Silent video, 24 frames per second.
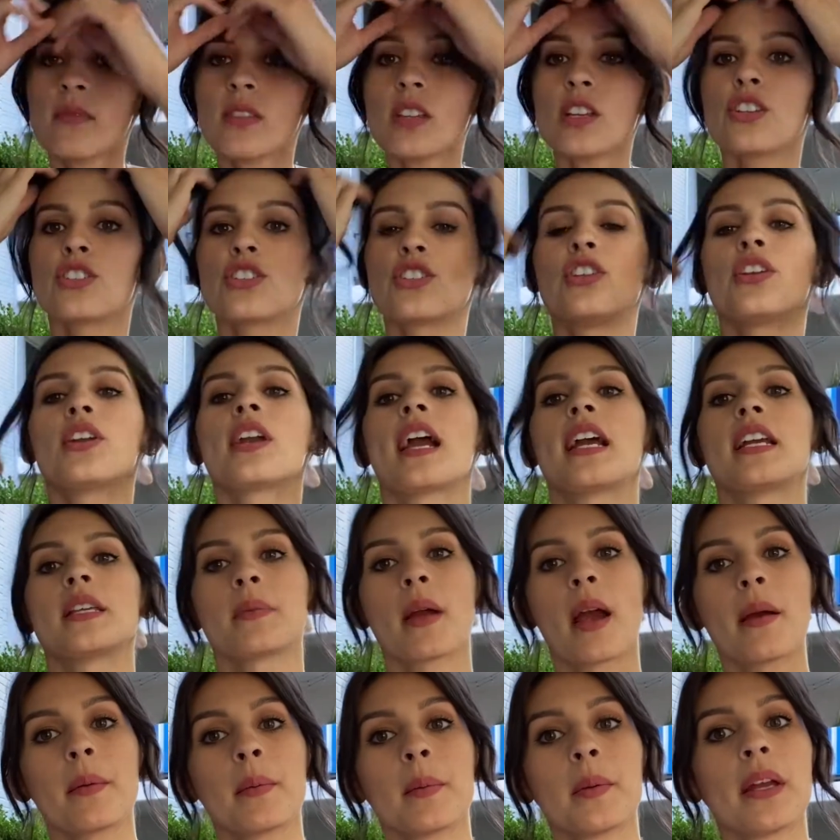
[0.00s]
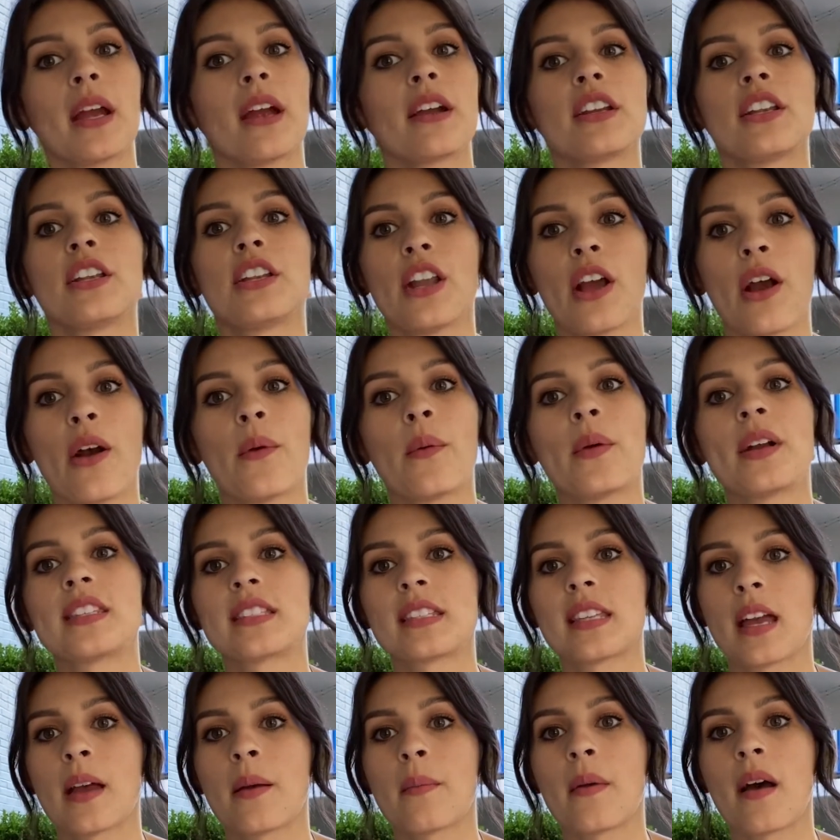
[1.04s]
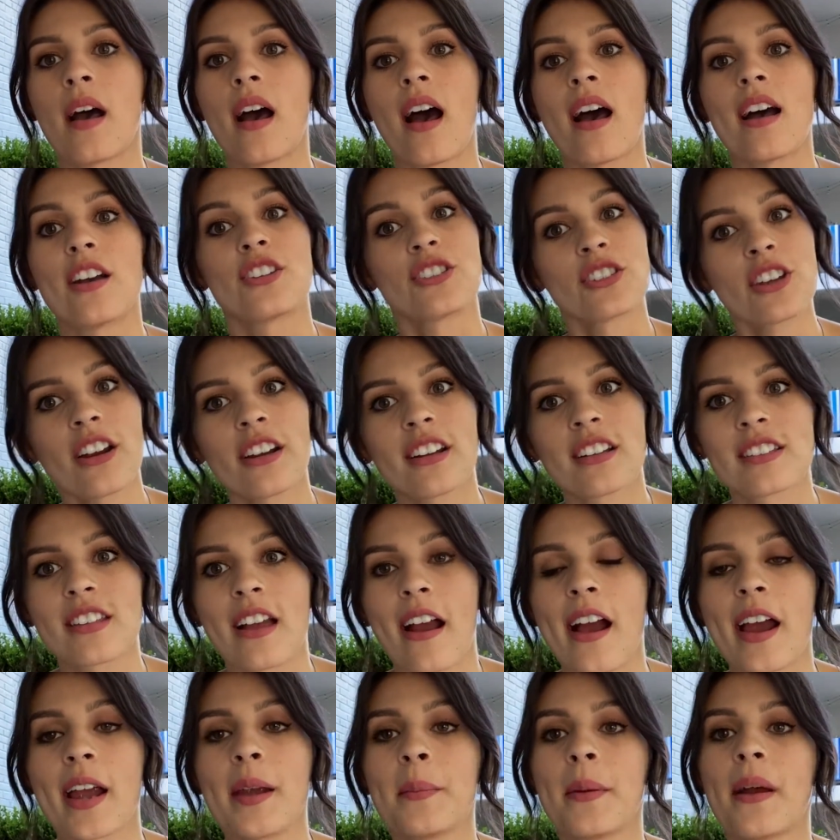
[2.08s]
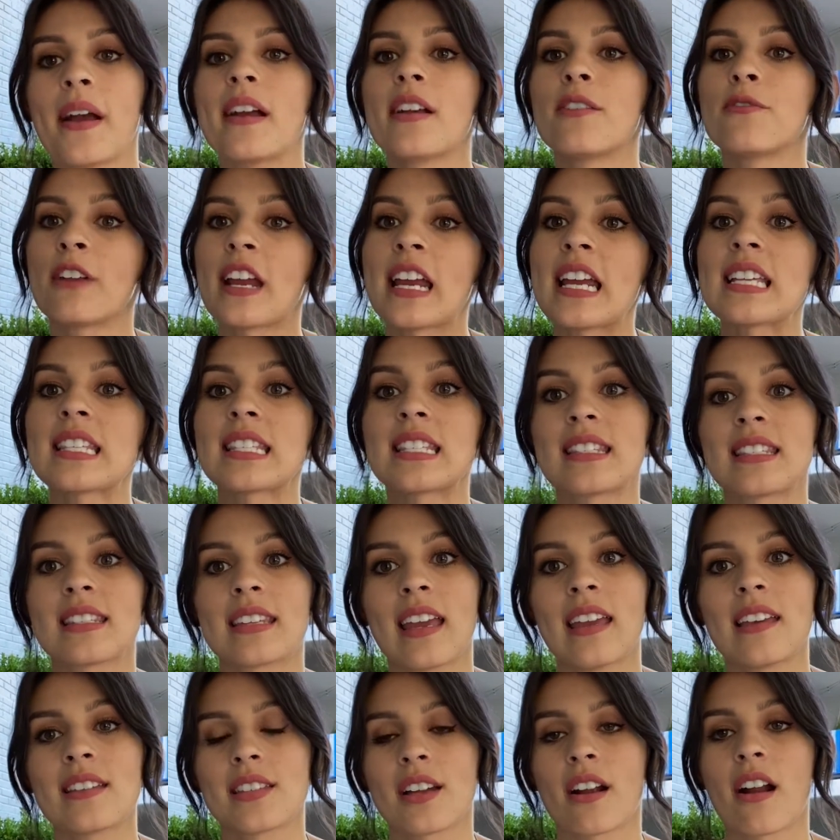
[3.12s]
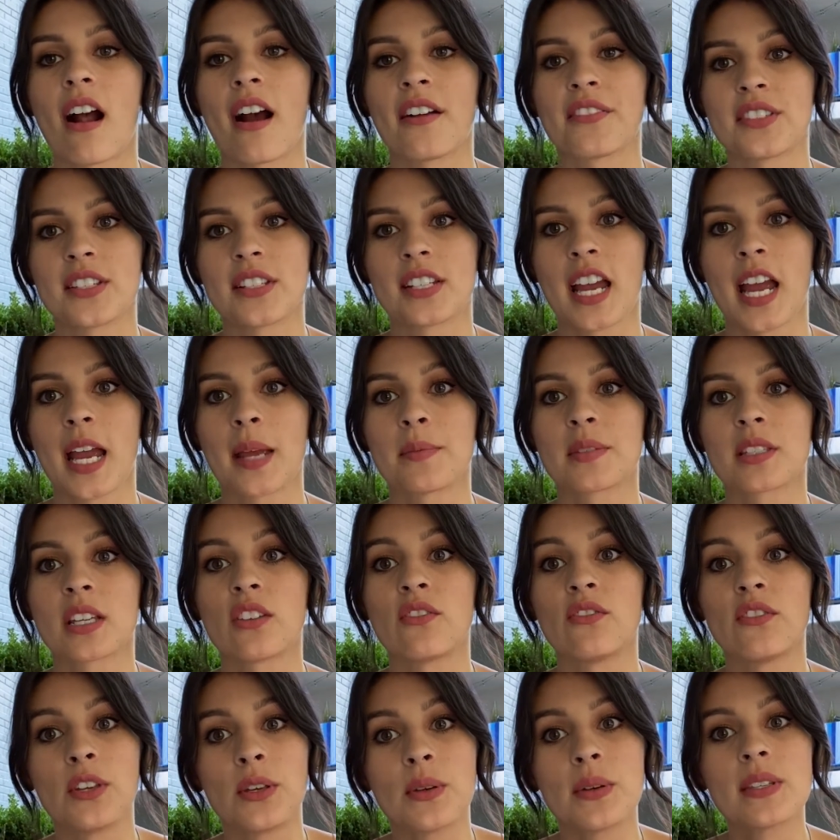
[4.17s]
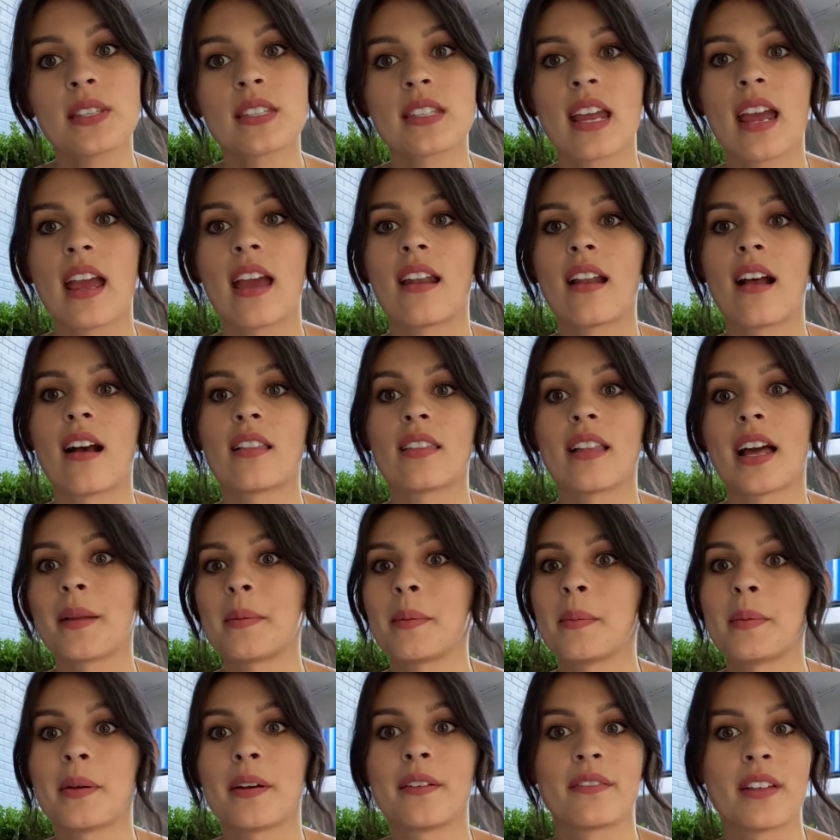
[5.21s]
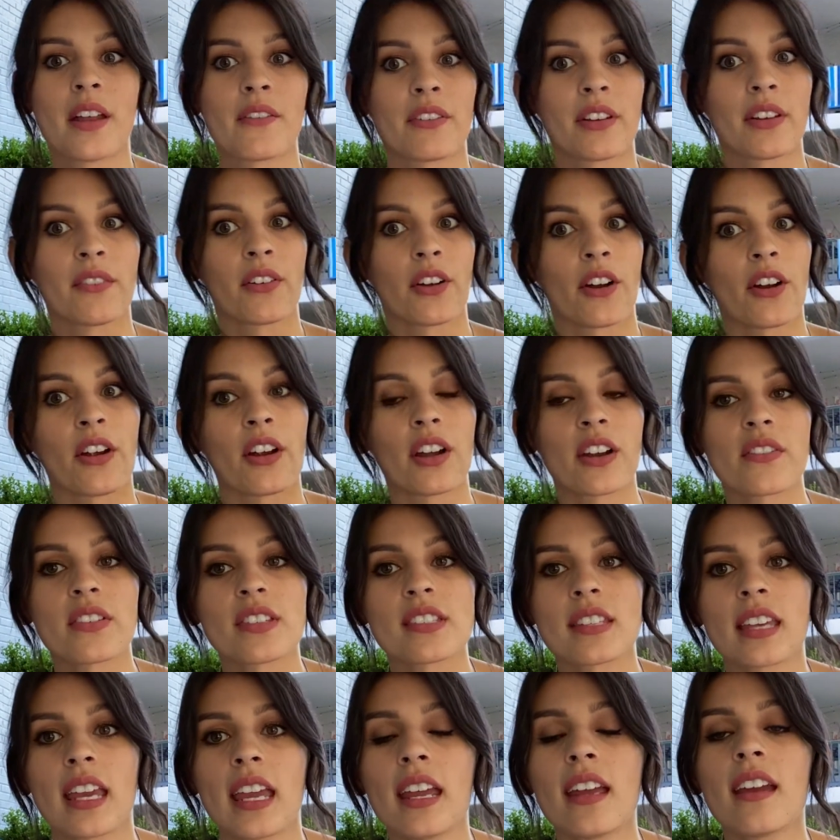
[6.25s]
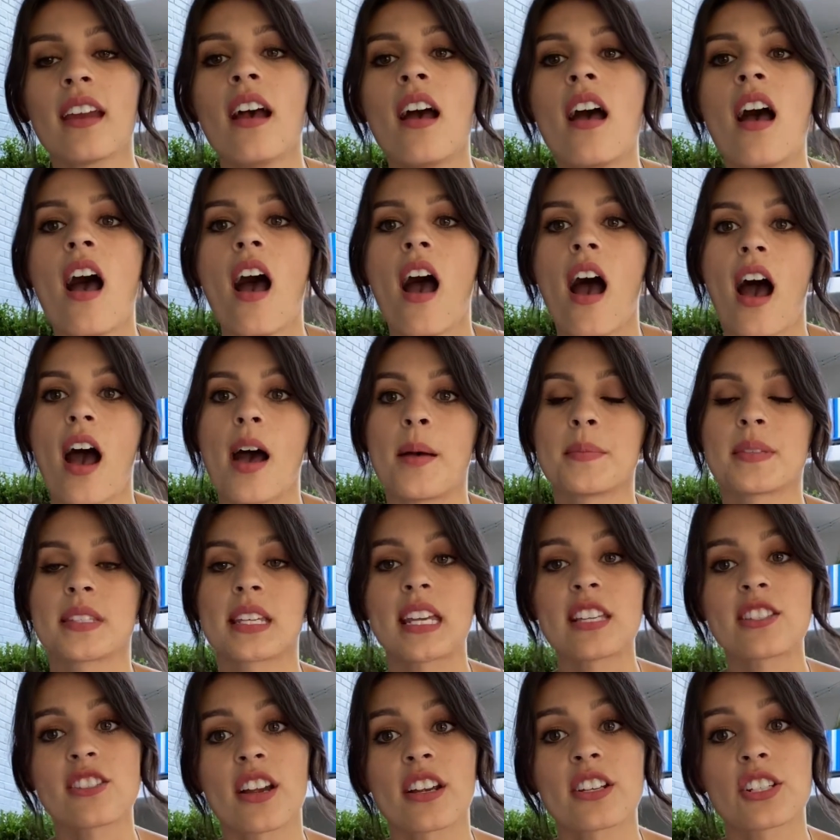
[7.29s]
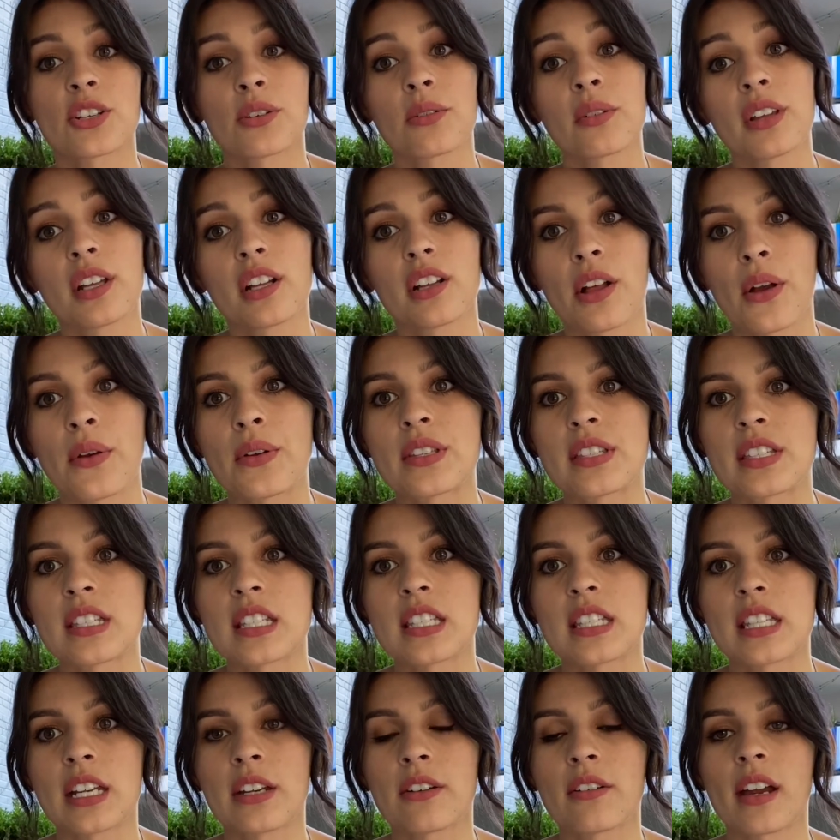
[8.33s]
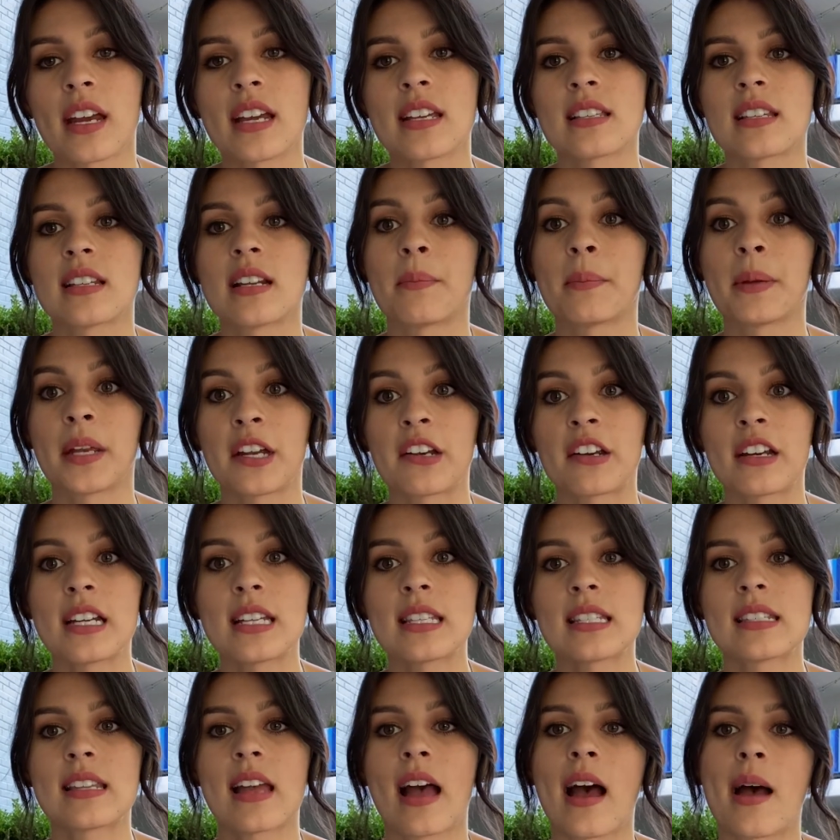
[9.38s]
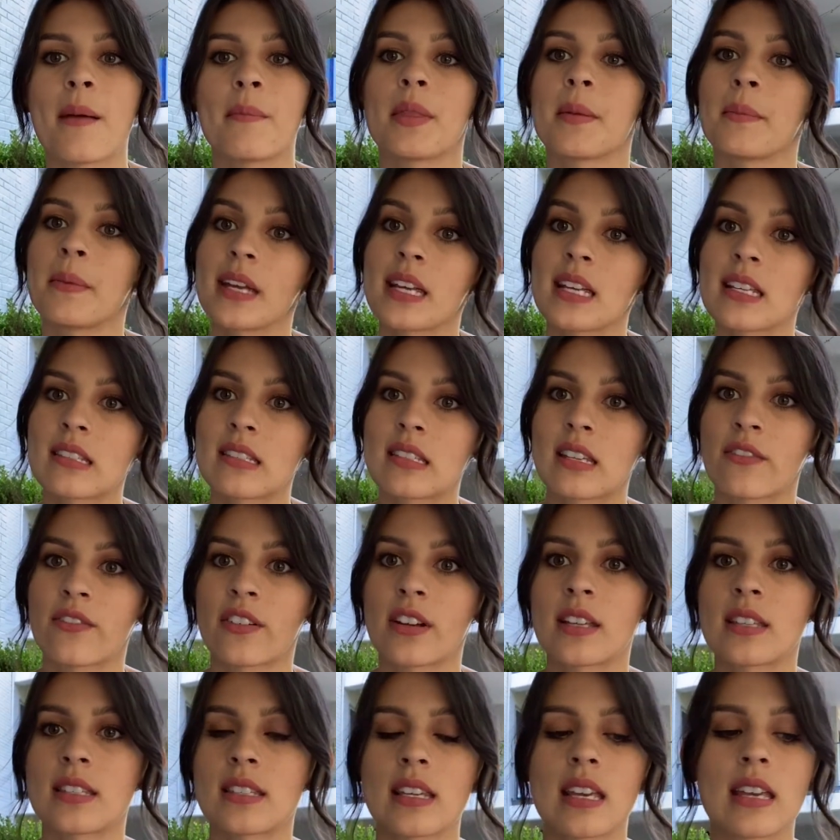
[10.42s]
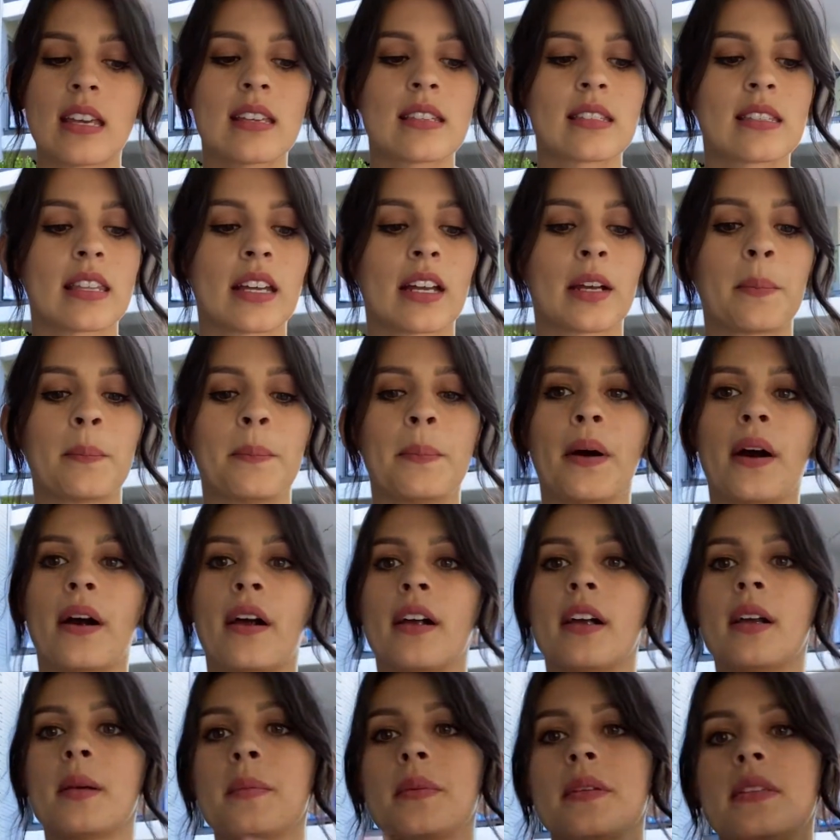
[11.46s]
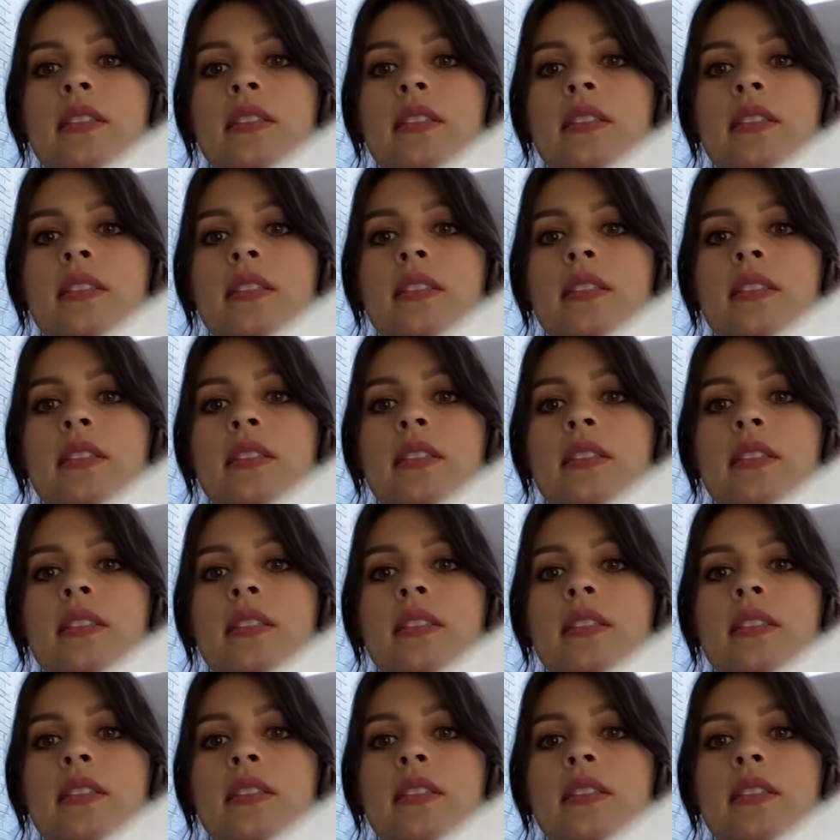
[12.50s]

So you guys probably already know what some sharks are, but rays and skates are oftentimes confused, and a lot of people have never even heard of a skate. Skates are actually really close to stingrays in appearance. The biggest difference is their barb.